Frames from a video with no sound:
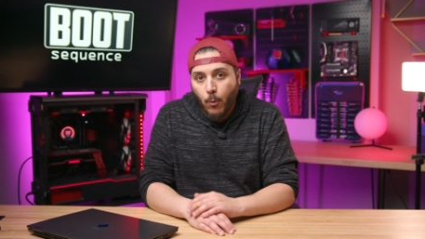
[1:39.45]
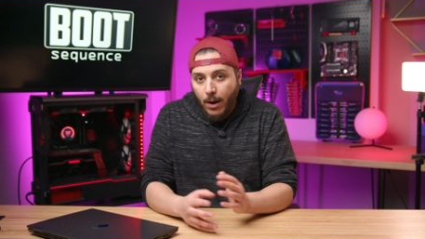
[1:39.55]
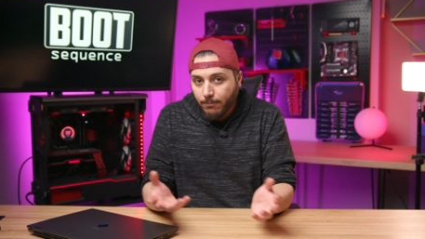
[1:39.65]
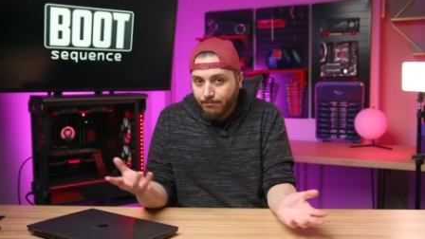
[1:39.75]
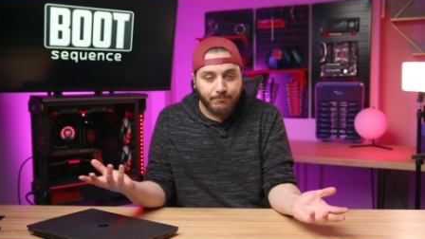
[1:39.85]

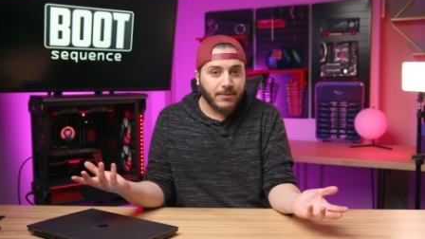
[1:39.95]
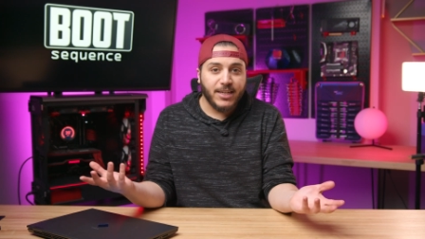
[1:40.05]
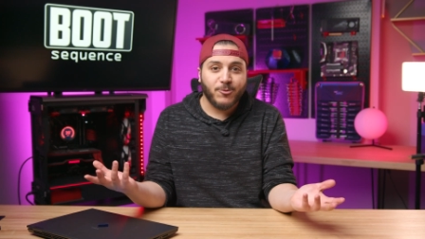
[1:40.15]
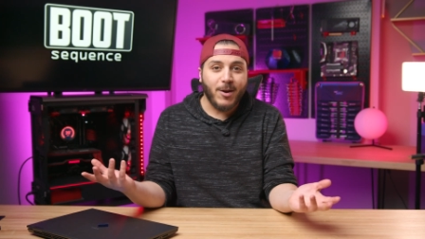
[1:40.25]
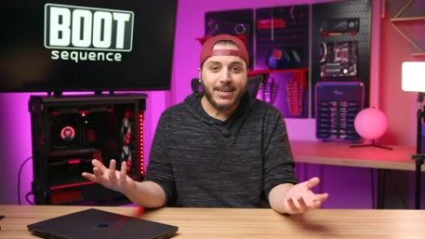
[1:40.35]
Well,
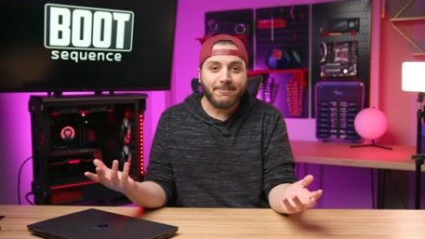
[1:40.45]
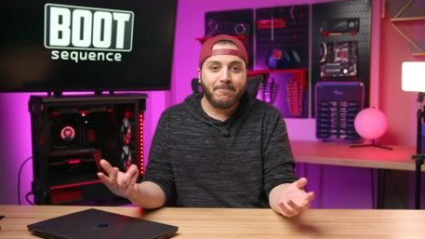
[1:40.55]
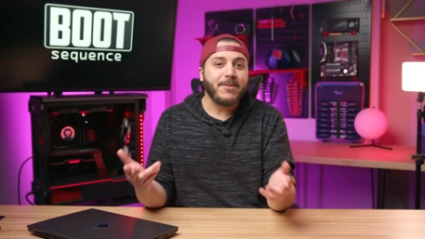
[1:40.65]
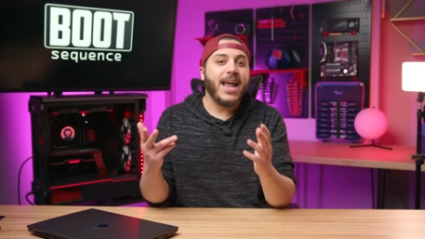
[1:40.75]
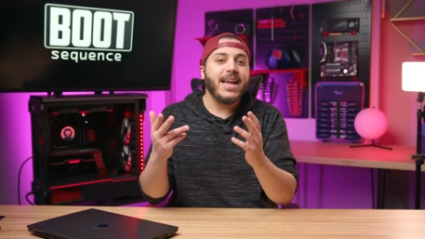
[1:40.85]
guess what?
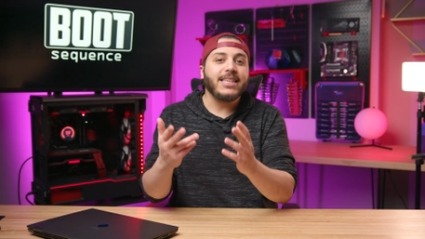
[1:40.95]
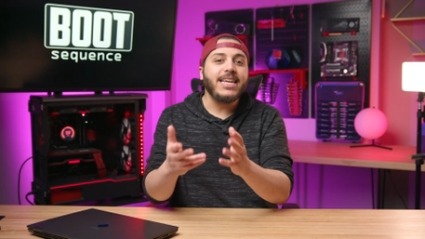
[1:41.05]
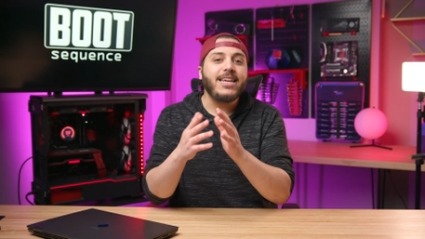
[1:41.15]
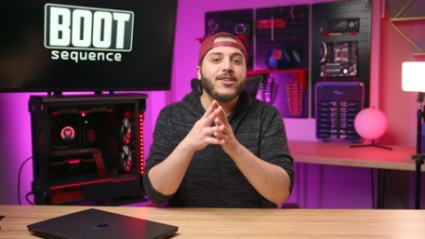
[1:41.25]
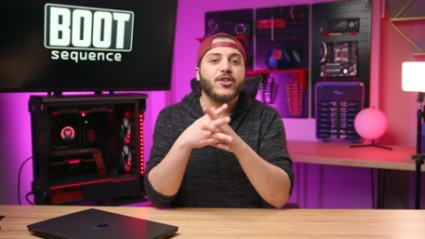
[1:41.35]
a
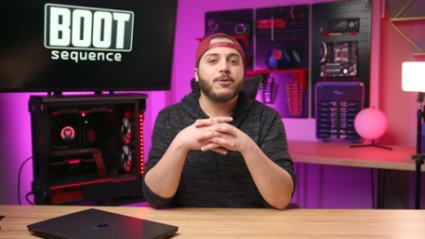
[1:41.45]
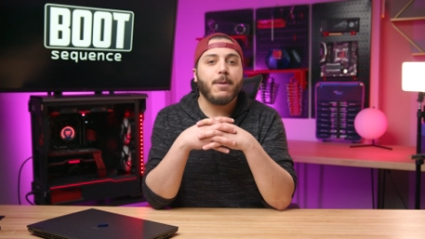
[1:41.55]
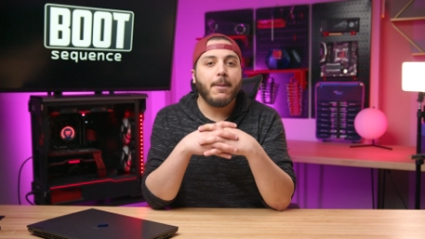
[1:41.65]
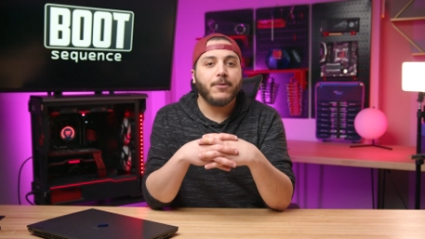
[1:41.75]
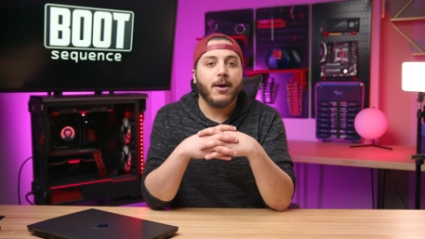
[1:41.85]
leak just
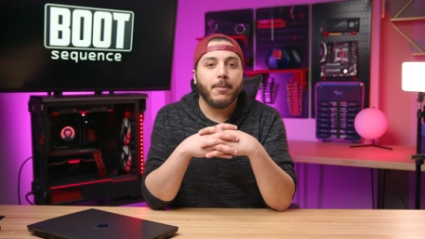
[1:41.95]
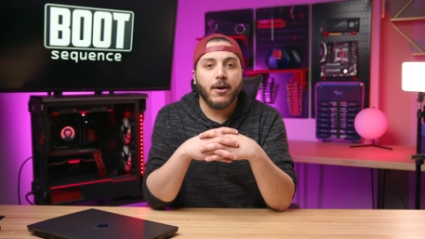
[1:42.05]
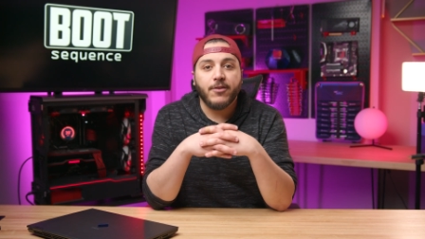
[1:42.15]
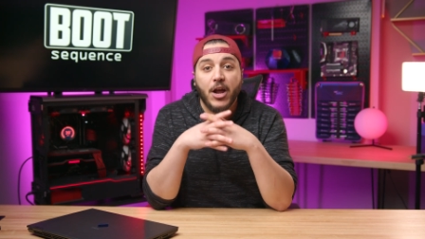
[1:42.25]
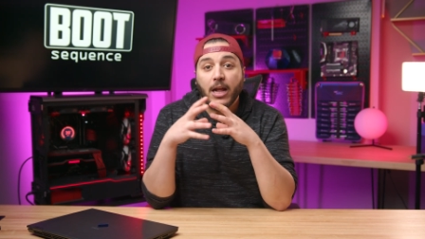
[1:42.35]
popped up
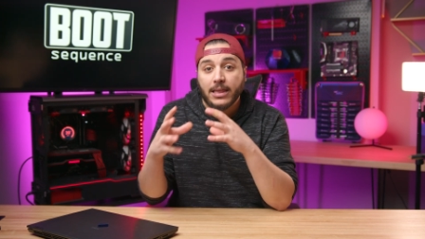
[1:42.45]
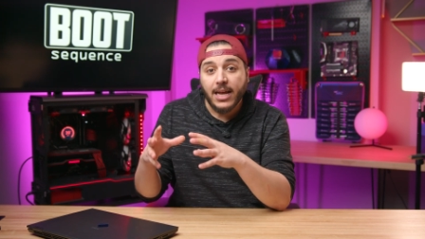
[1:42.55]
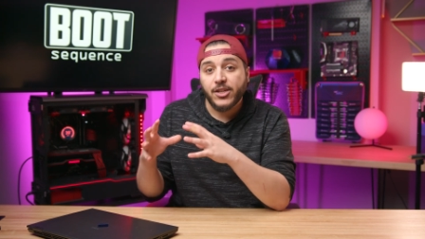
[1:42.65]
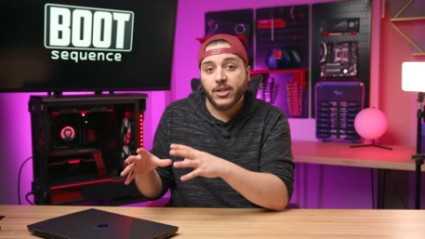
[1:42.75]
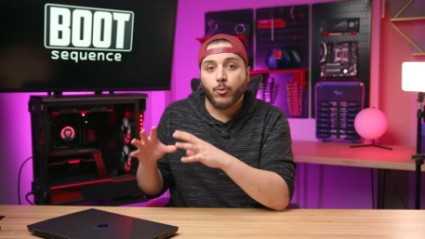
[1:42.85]
of an
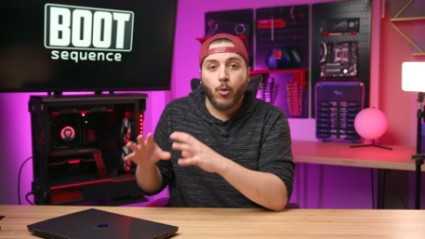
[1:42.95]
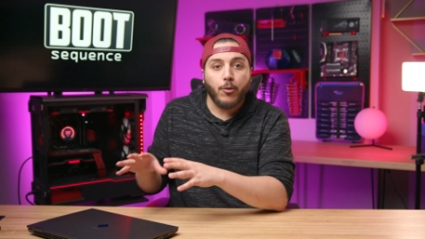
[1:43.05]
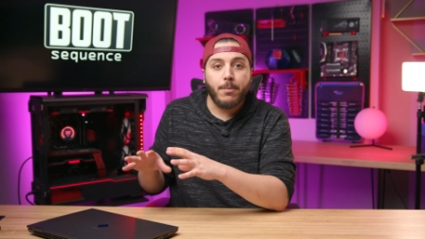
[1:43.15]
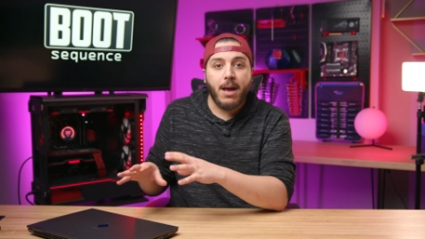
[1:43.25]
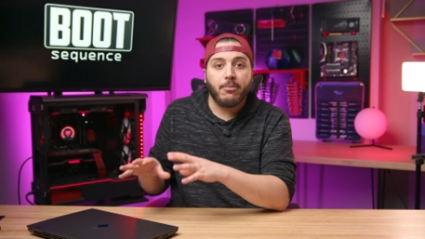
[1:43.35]
alleged
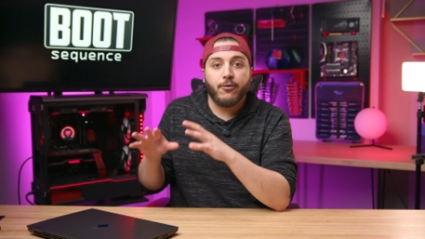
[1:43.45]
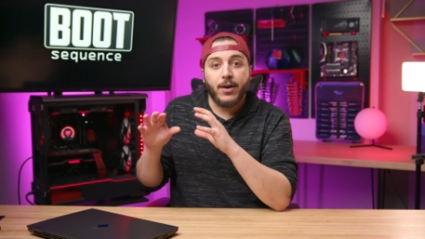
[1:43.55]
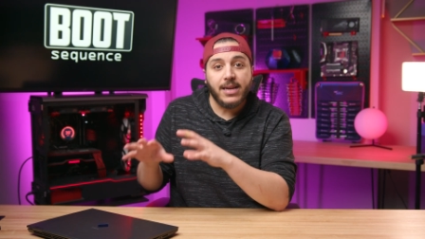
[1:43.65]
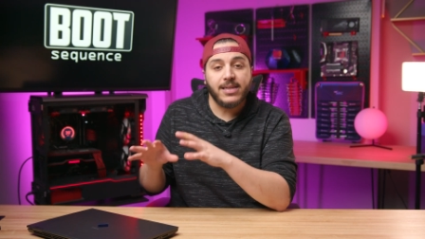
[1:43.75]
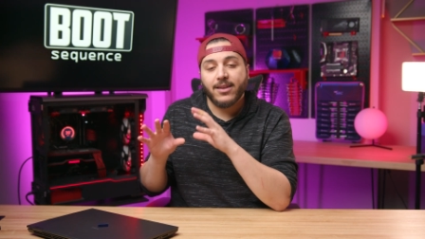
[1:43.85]
roadmap
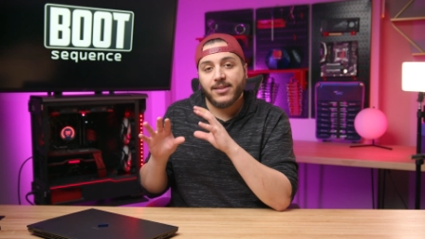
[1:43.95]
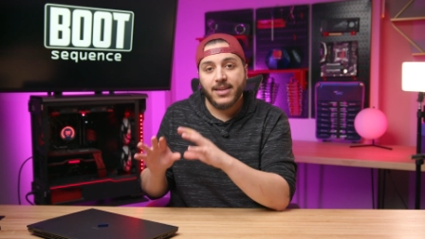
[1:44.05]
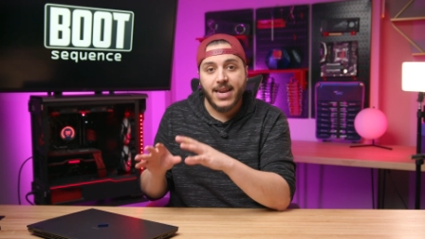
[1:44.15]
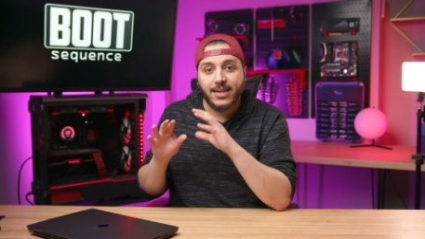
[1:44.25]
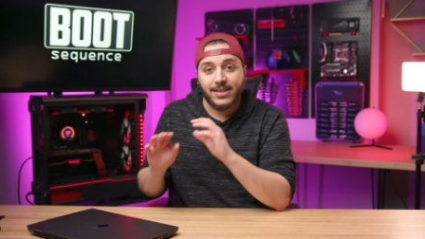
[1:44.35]
for Intel's
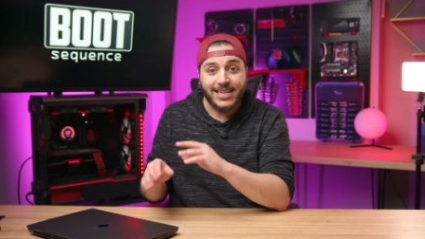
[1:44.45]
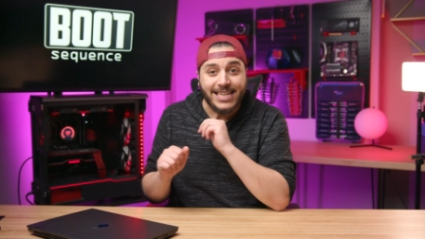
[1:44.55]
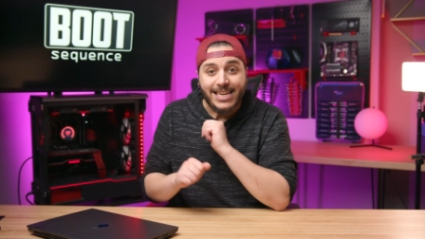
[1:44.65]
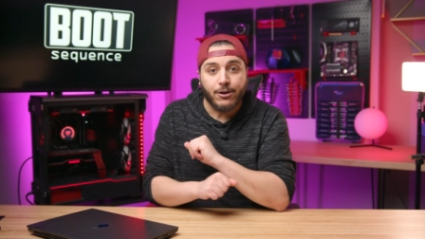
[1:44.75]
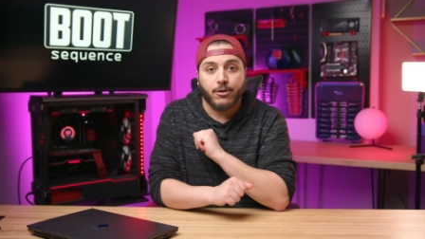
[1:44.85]
next
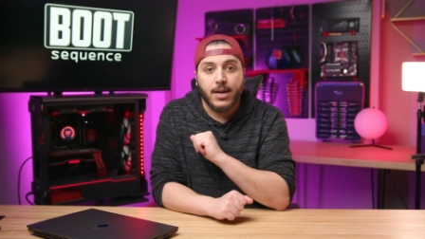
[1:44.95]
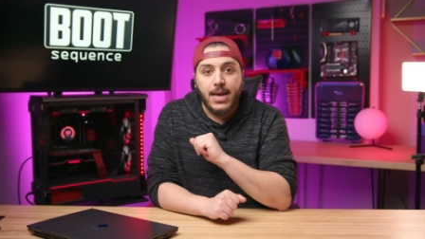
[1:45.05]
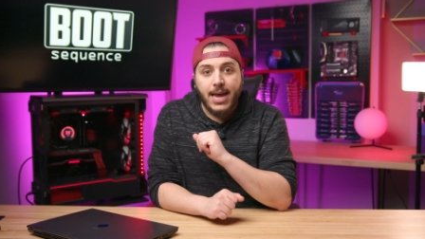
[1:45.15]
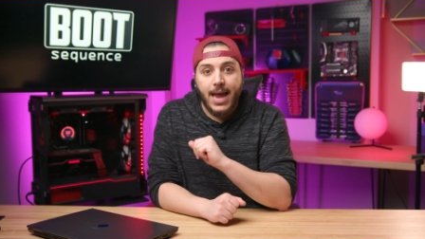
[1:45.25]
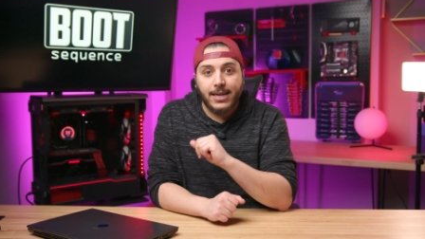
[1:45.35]
year.
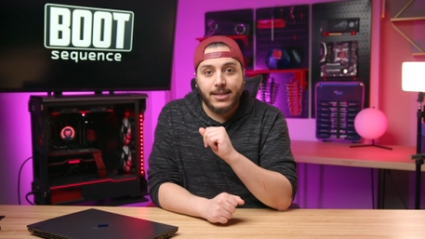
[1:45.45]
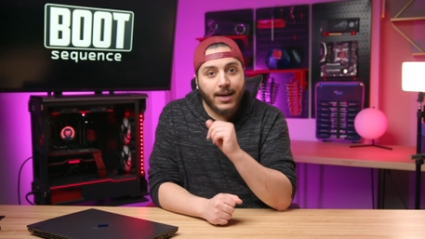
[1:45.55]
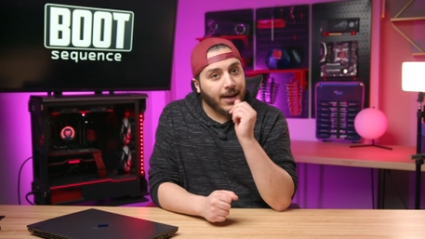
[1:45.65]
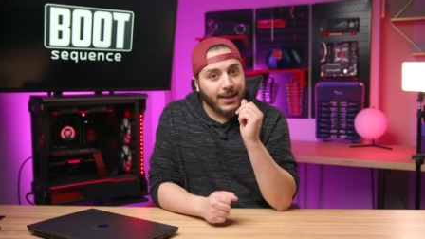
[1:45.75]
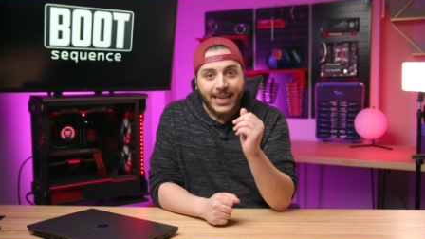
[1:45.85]
And
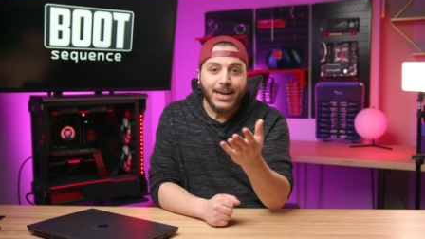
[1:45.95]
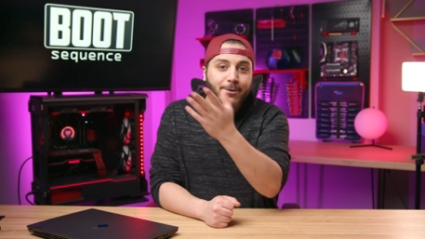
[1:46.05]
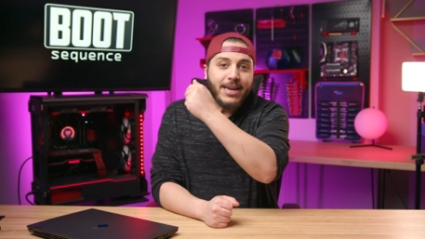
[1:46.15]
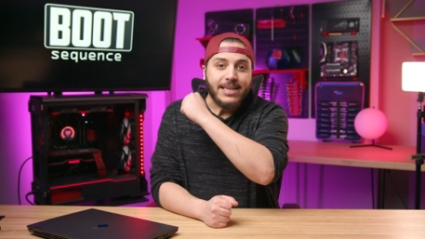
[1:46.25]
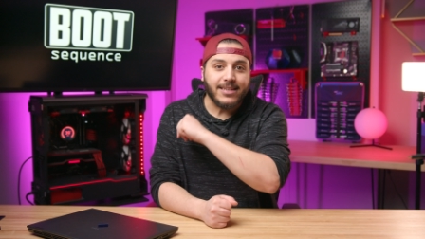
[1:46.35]
uh,
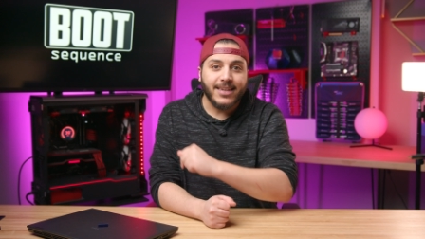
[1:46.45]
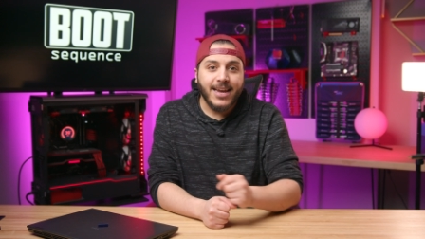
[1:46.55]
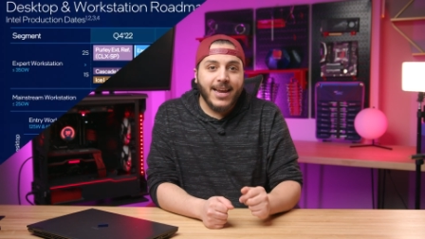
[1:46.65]
here it is.